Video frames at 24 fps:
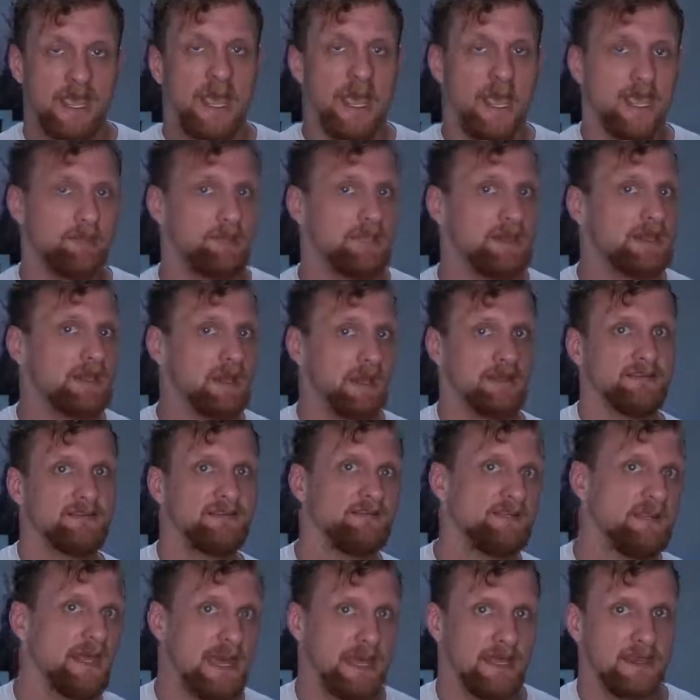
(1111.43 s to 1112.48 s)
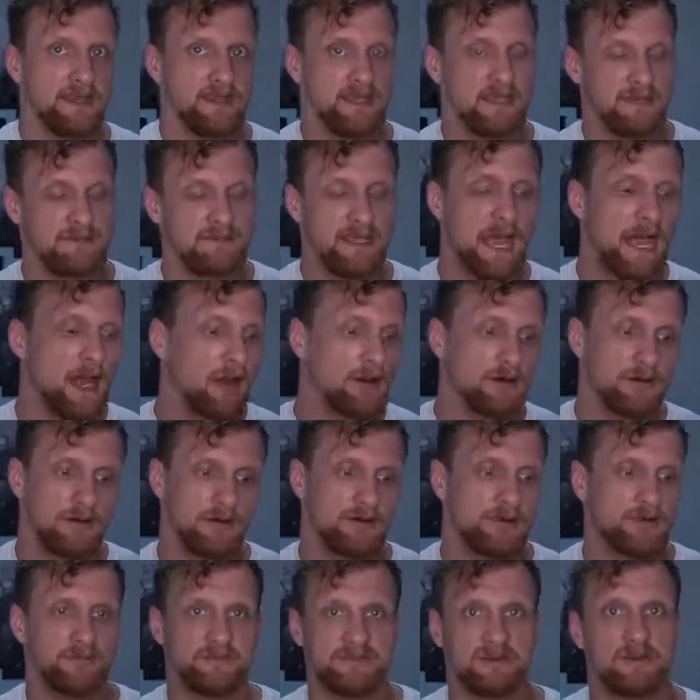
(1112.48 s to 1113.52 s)
And because of that, these
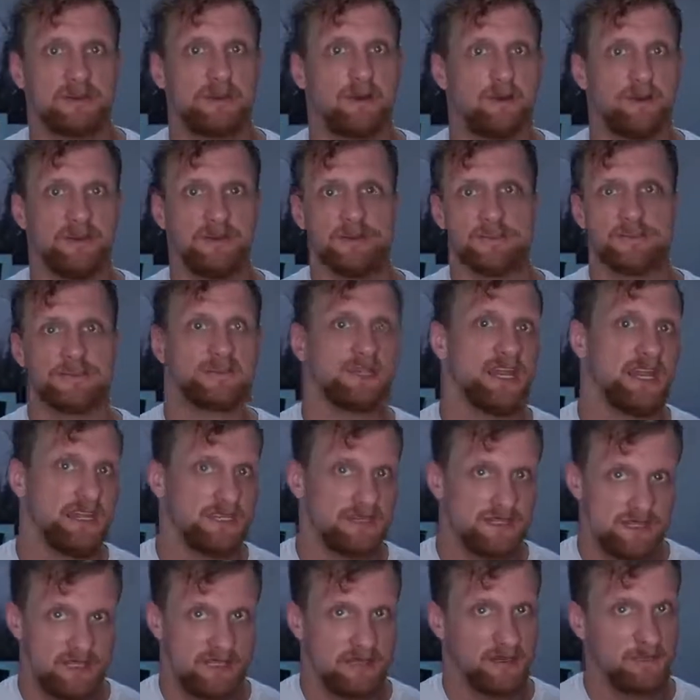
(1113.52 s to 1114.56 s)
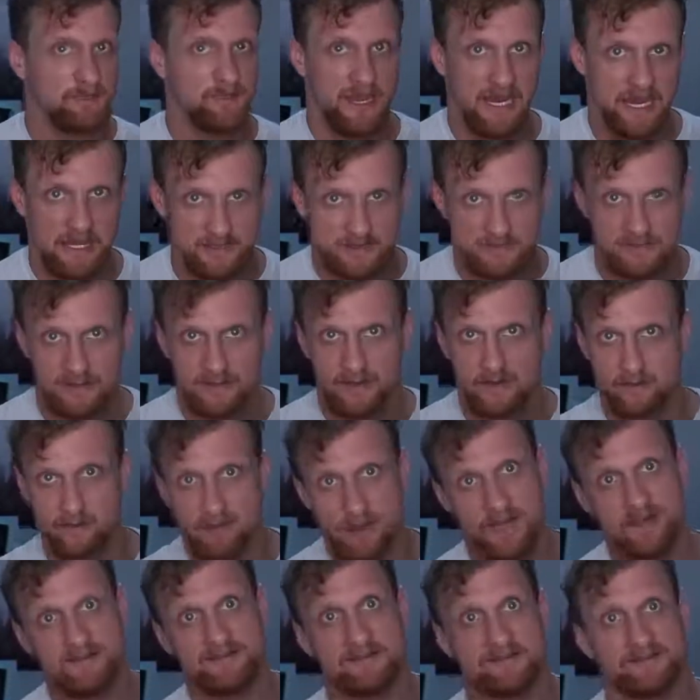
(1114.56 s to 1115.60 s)
algorithms are going to change the demands on the
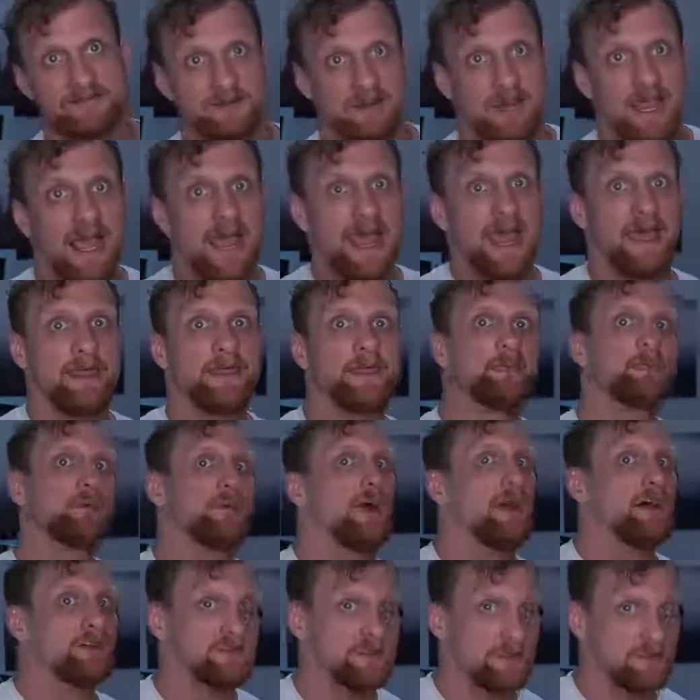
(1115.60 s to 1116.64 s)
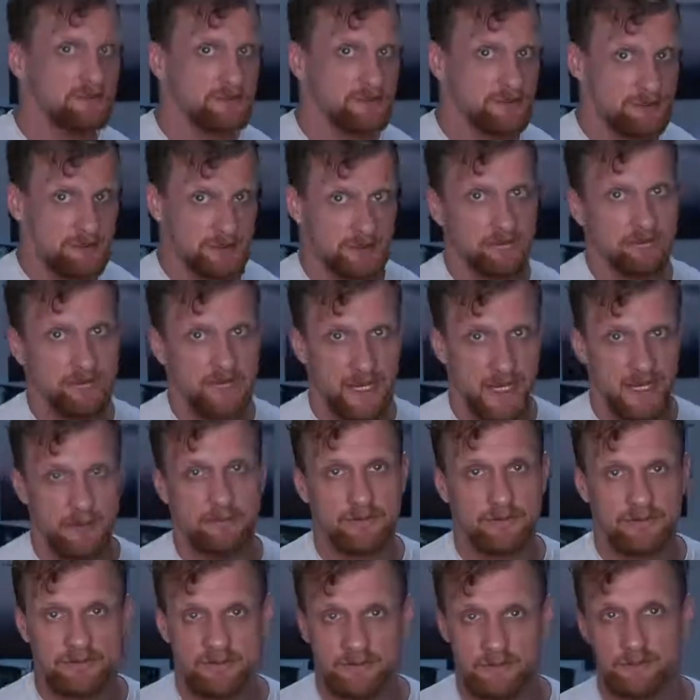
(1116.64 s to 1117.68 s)
processor, and the processor should be
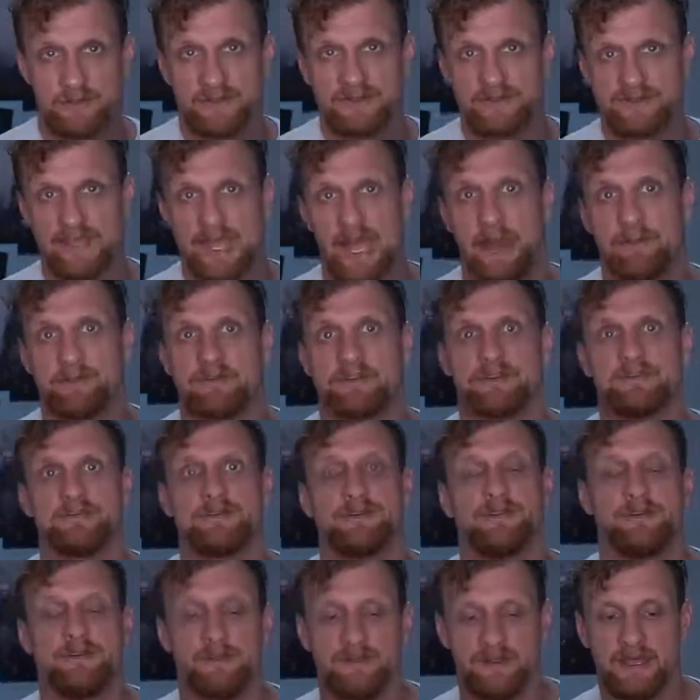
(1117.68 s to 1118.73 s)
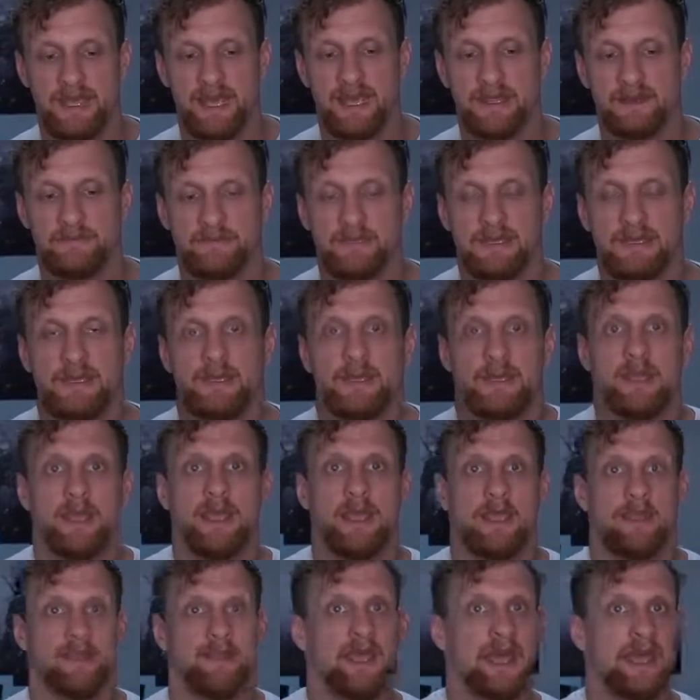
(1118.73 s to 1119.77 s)
able to adapt to that.
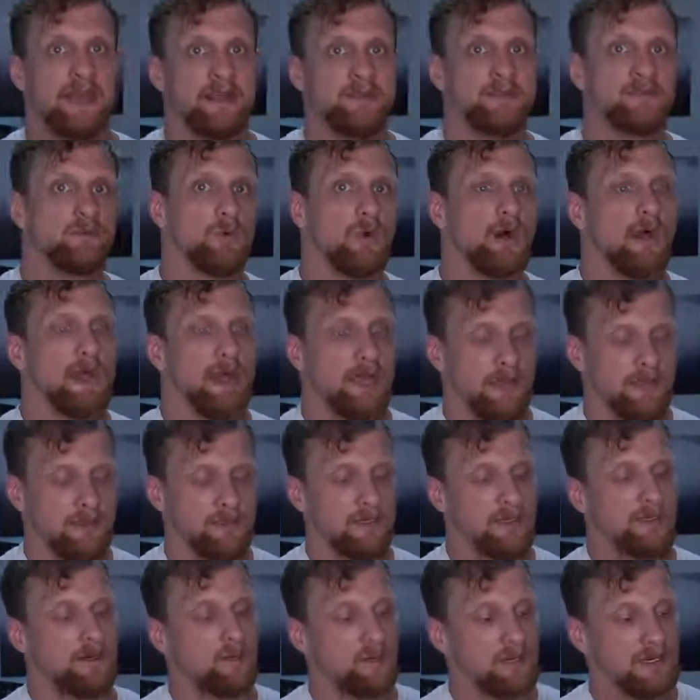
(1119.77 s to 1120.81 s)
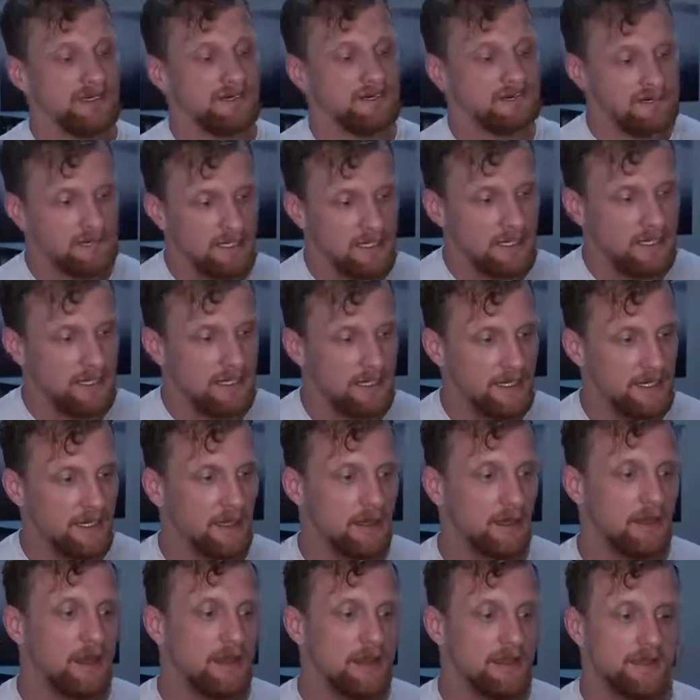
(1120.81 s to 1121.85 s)
And that is why I think we see
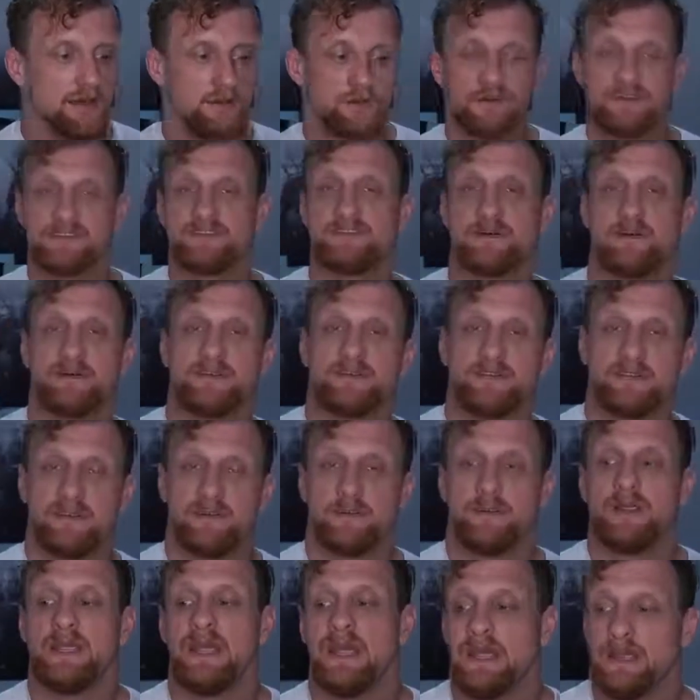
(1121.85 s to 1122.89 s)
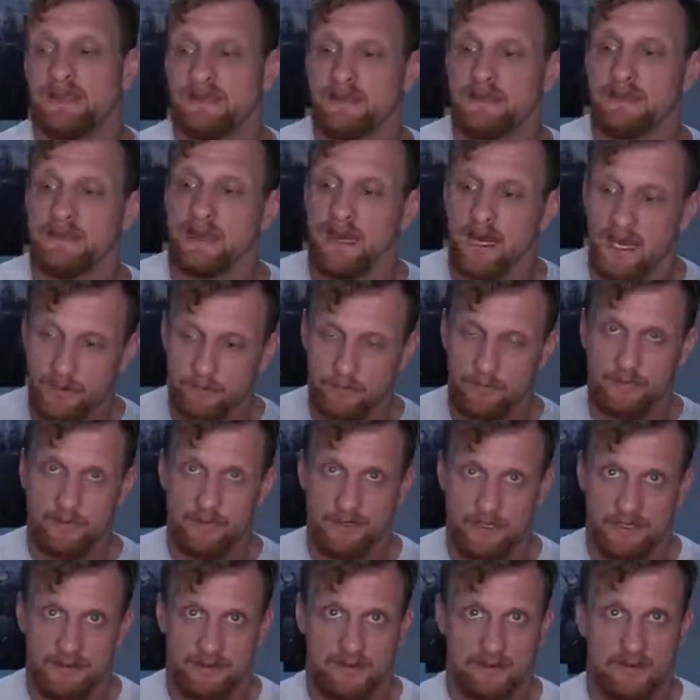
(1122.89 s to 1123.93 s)
here the results that we ended up
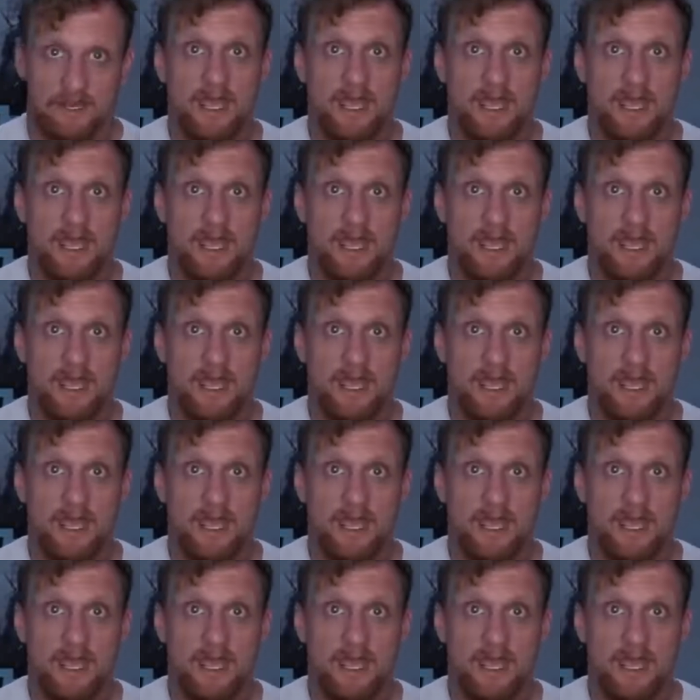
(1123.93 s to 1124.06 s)
with.